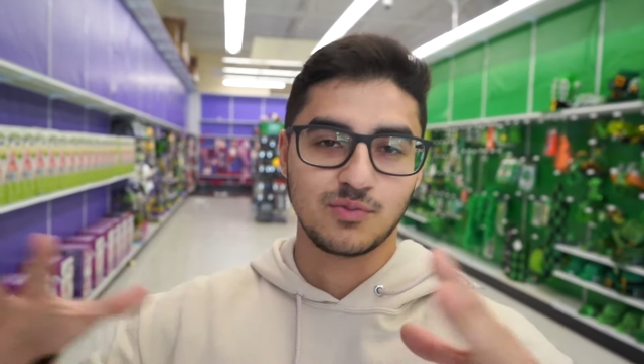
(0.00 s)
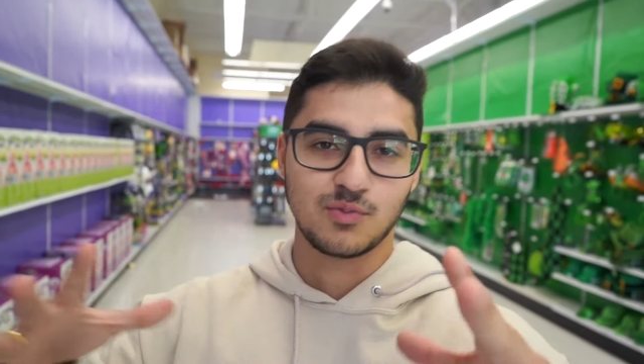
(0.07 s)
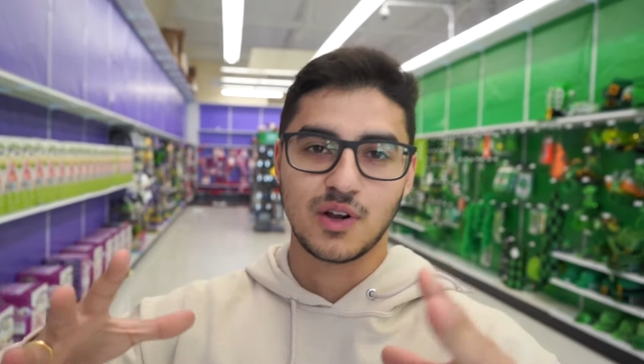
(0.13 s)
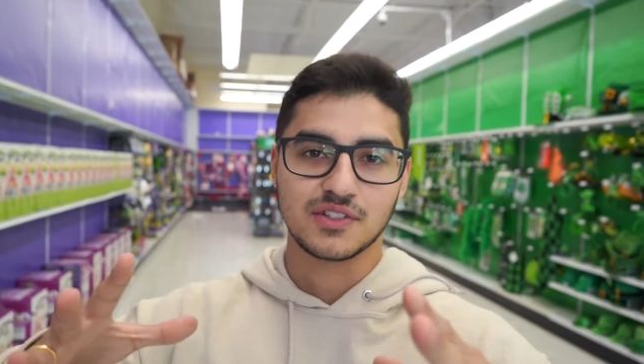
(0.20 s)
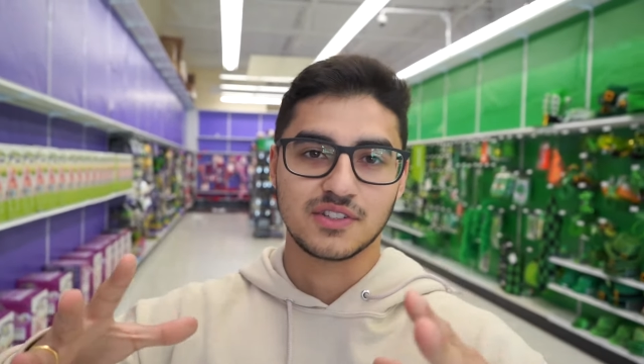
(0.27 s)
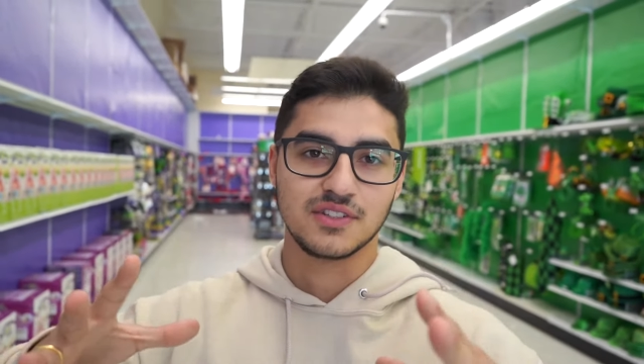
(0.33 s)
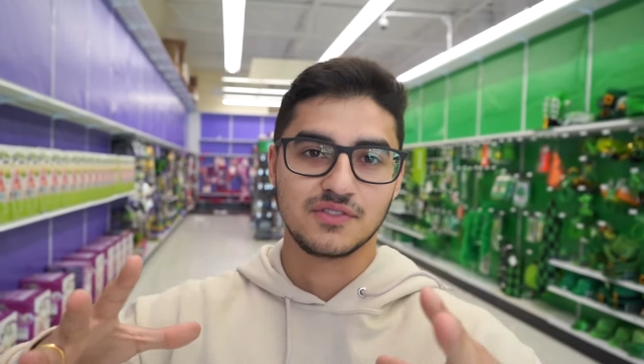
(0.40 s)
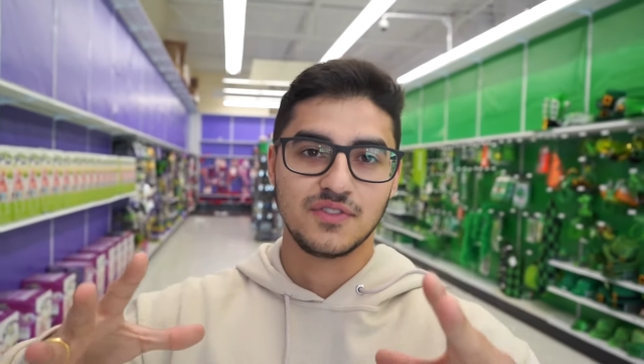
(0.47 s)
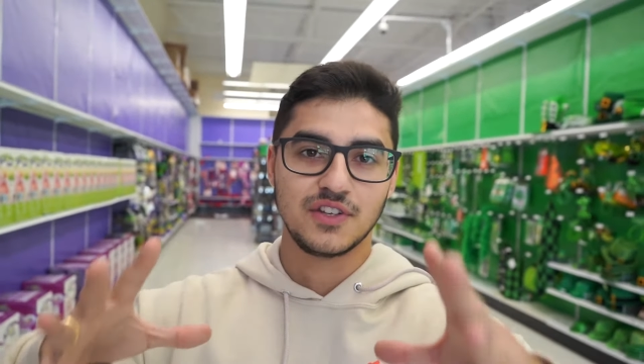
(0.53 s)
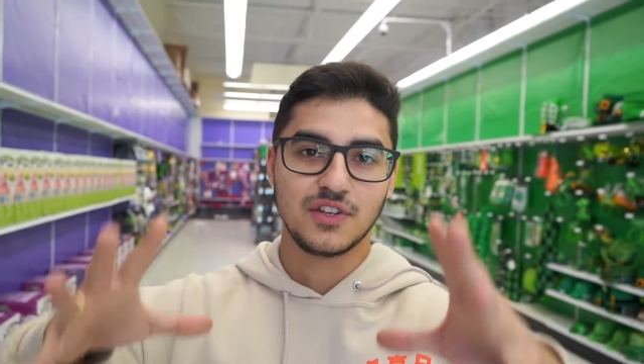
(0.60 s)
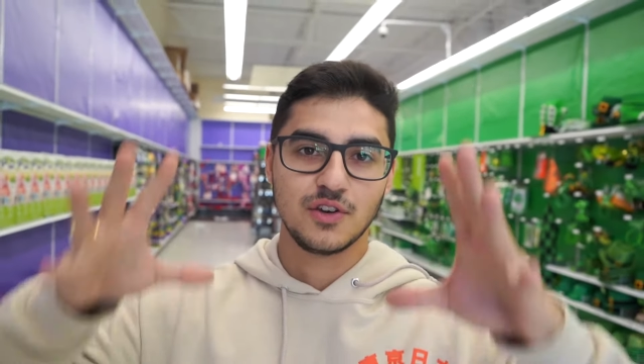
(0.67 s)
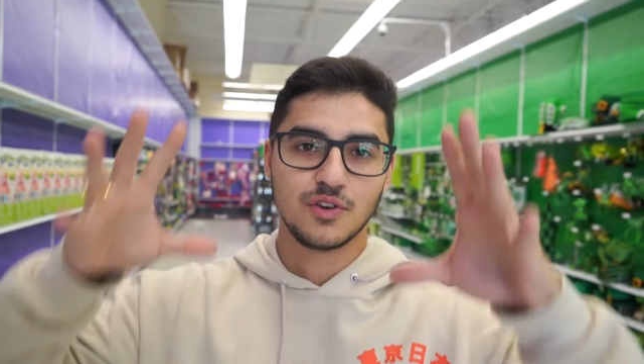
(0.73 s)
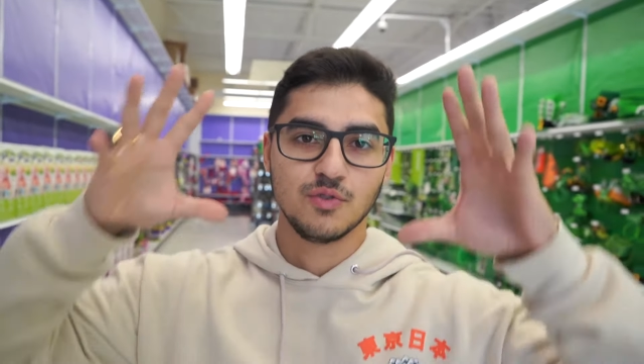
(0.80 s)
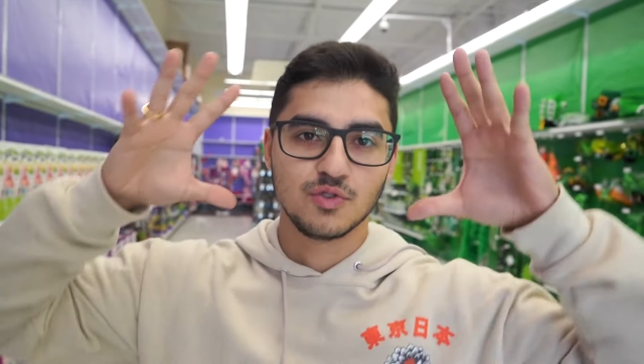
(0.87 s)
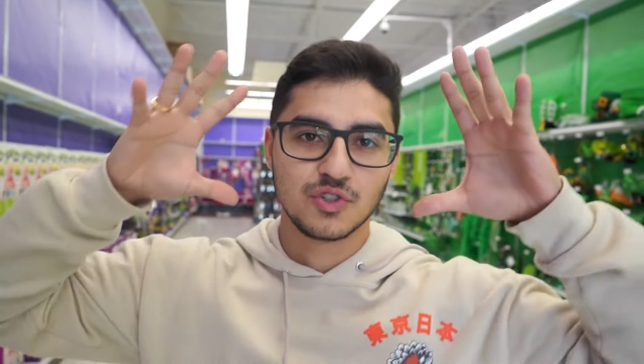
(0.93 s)
watch this
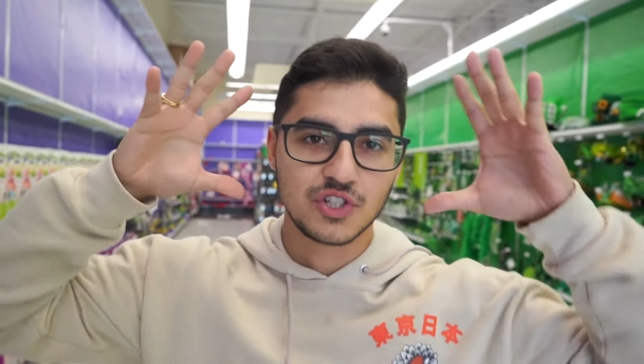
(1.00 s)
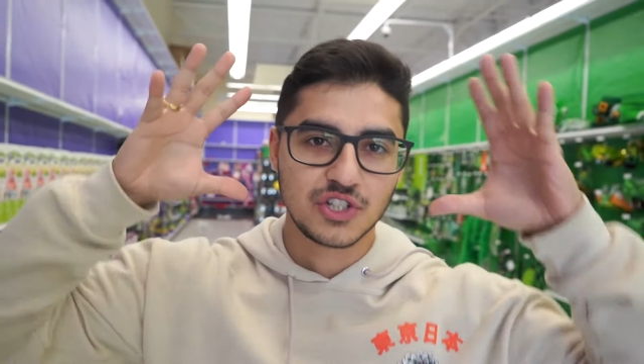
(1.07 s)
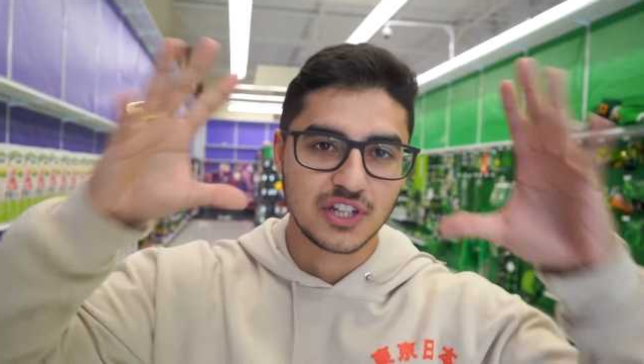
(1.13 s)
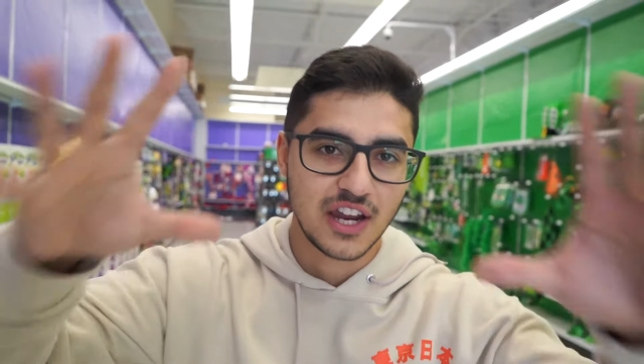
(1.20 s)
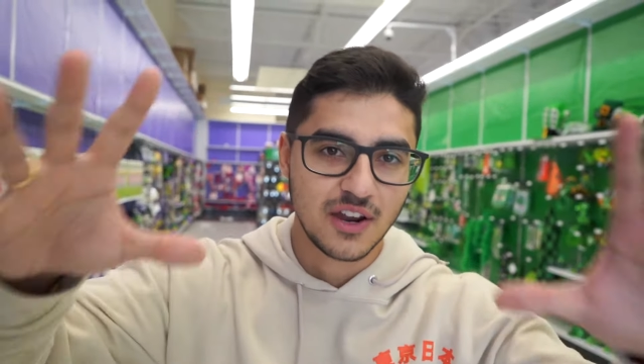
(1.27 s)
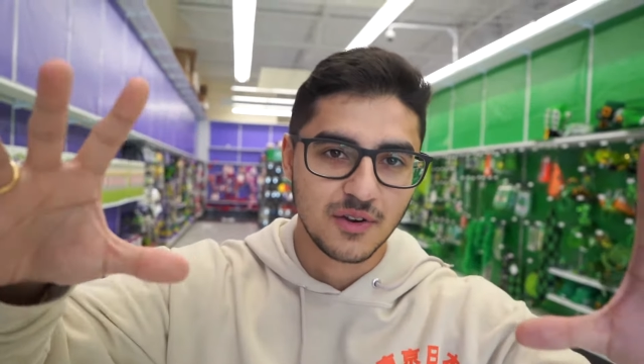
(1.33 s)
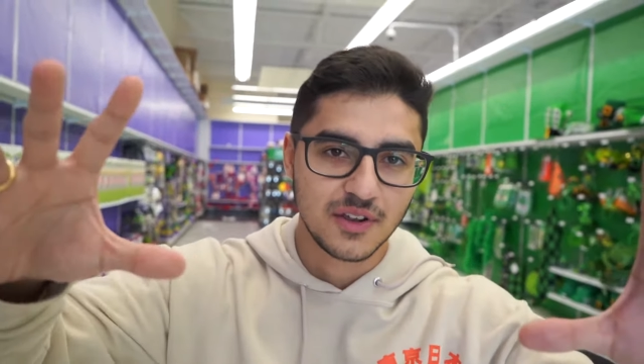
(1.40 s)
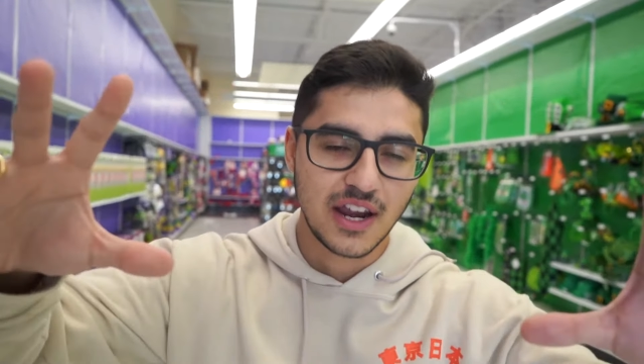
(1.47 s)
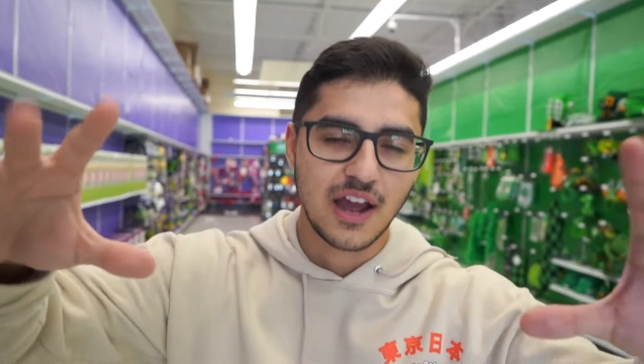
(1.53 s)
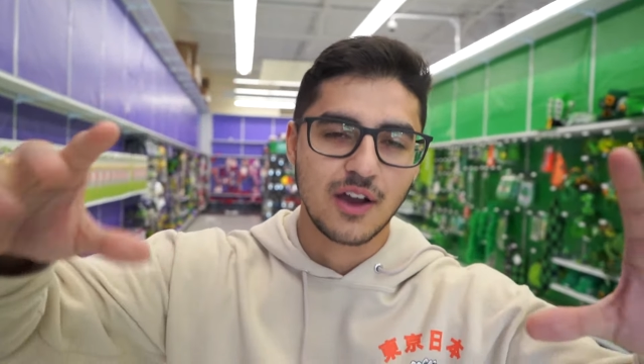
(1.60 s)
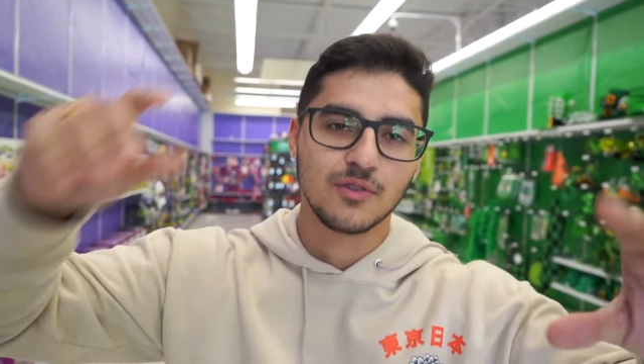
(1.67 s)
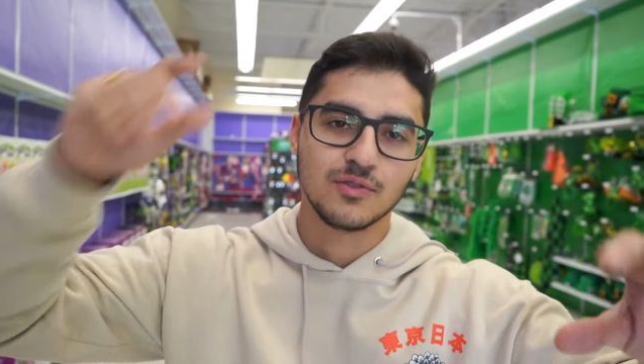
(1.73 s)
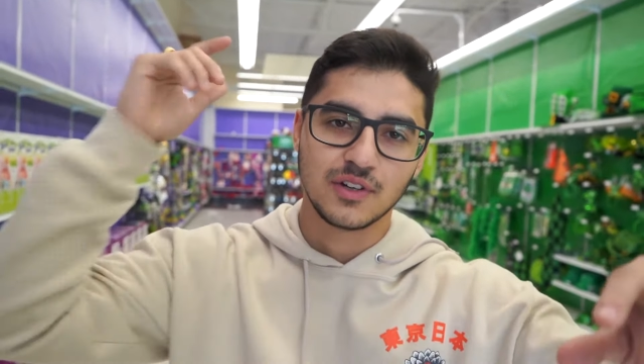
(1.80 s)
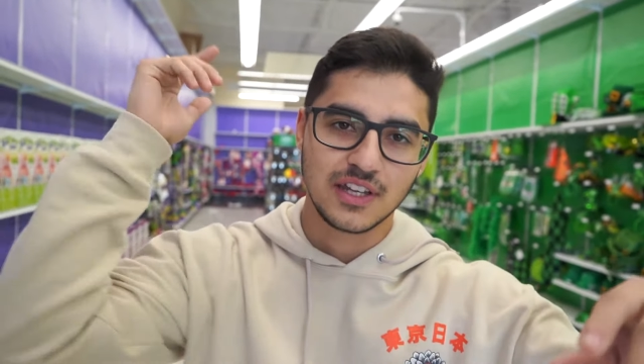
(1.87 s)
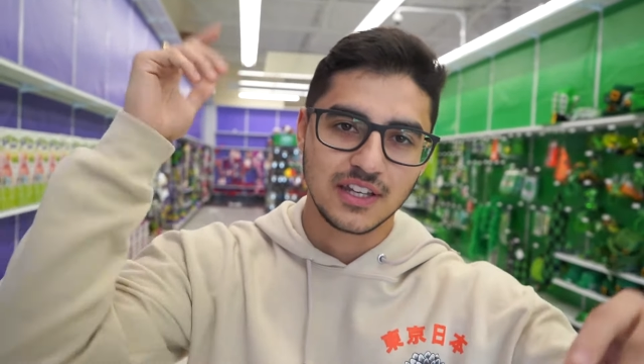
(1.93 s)
video, share it out.